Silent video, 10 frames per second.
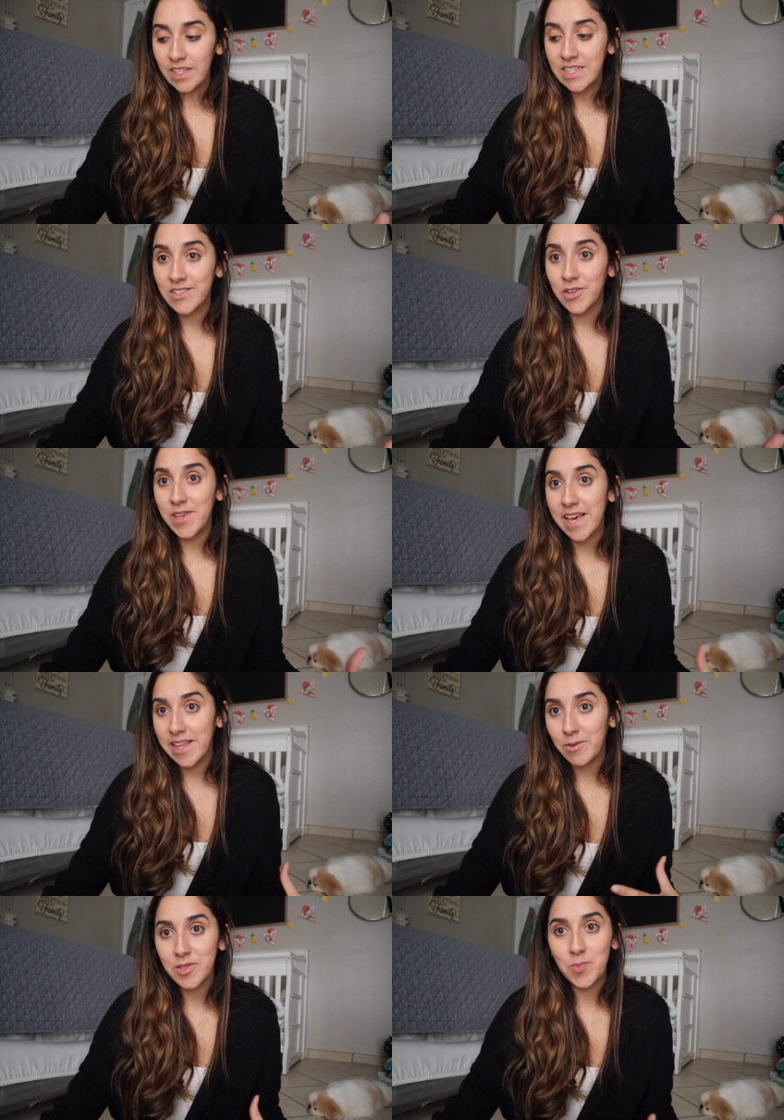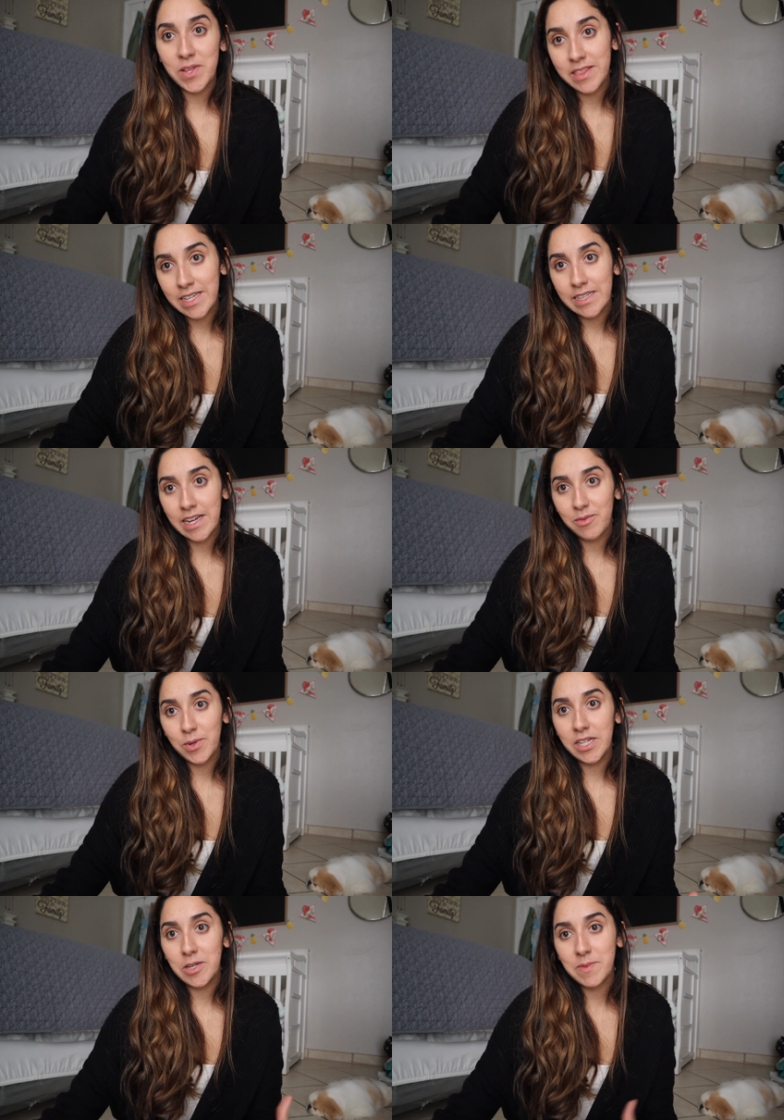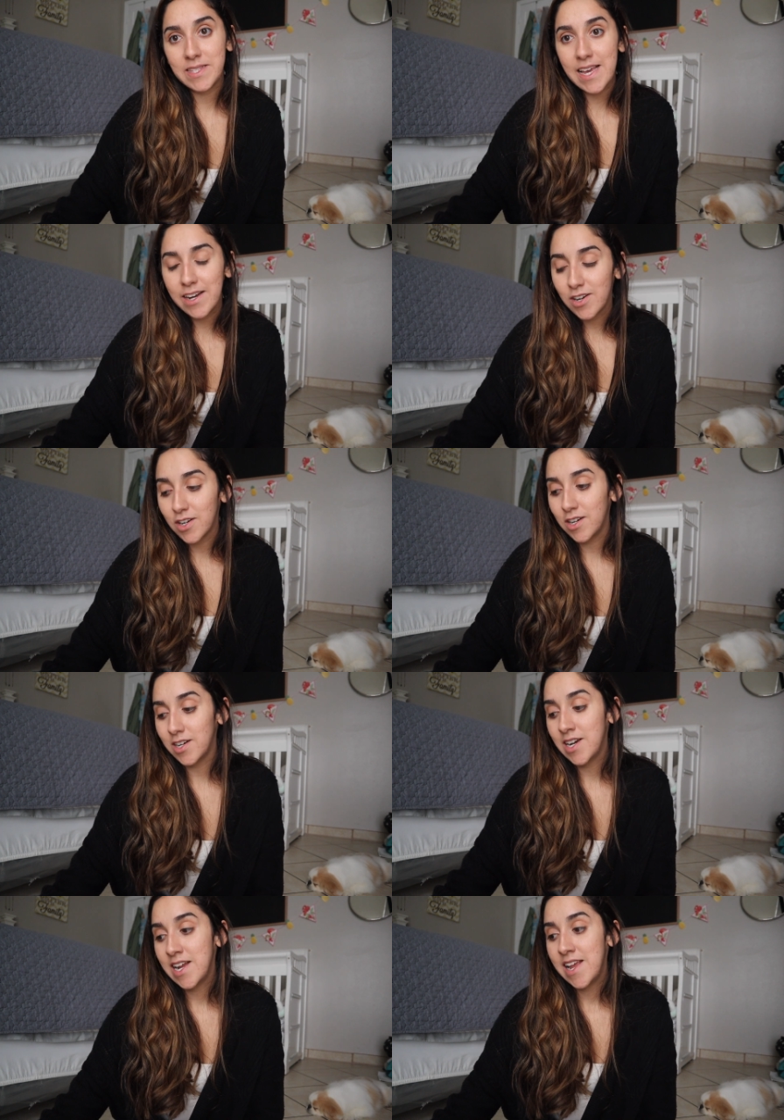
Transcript: So yeah, that was one thing that really upset her.